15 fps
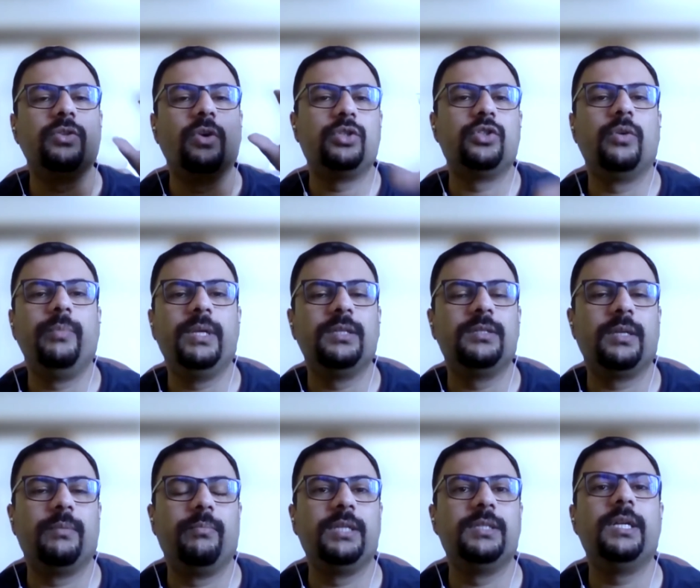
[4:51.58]
also brings
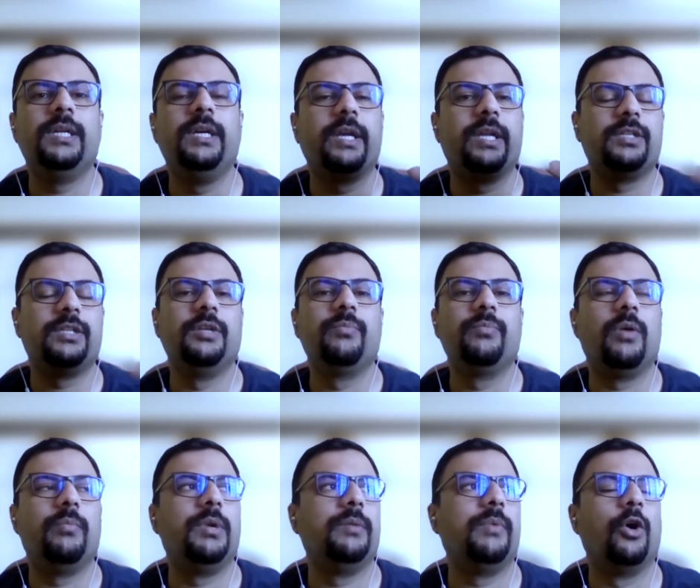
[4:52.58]
an interesting
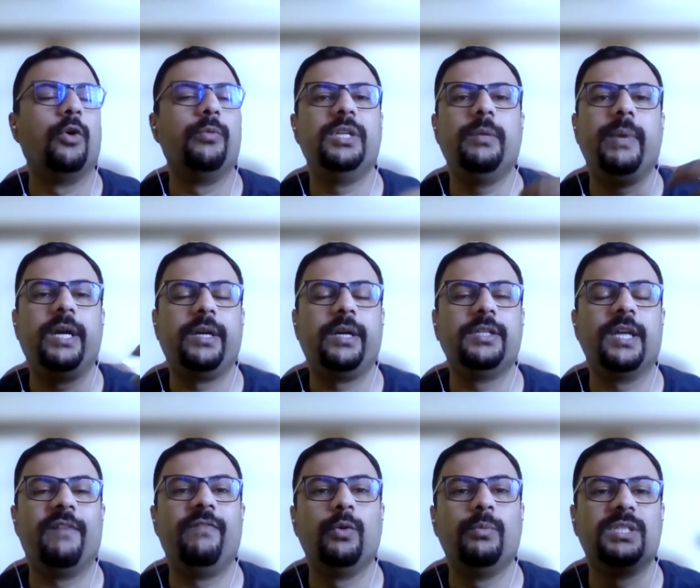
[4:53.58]
problem, how many batteries
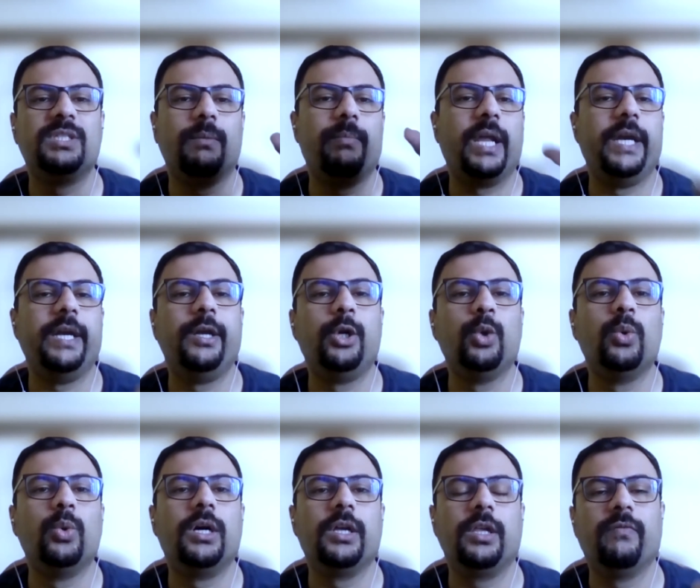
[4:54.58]
have to be supplied to
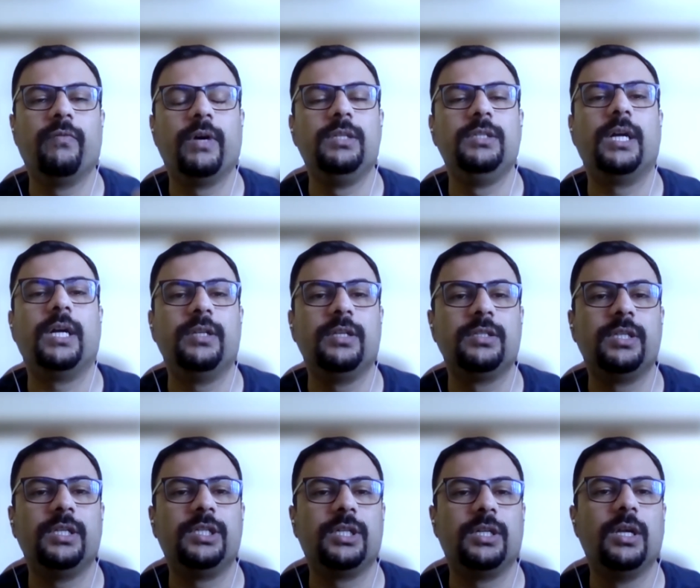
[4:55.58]
a given charging
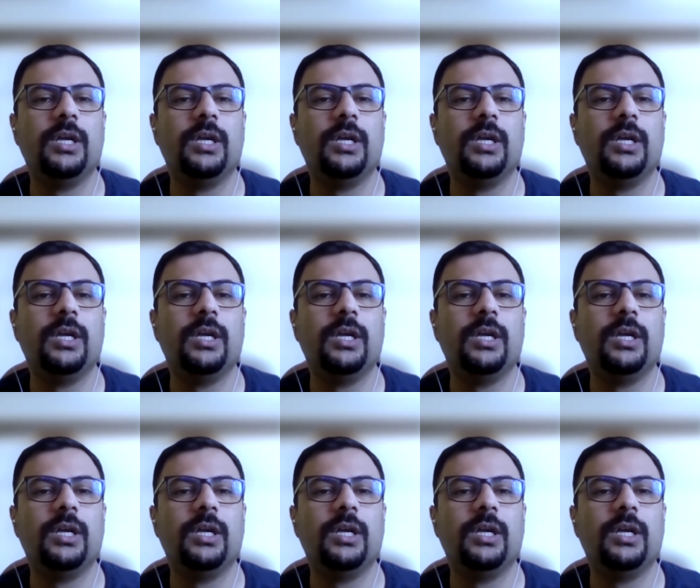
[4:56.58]
station.